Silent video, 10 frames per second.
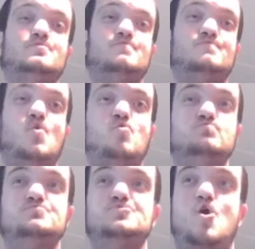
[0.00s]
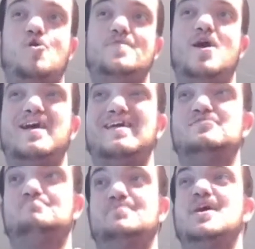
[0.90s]
in your phones are not
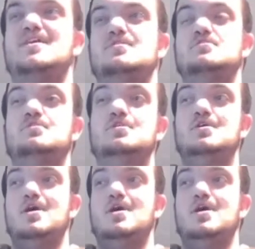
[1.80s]
as big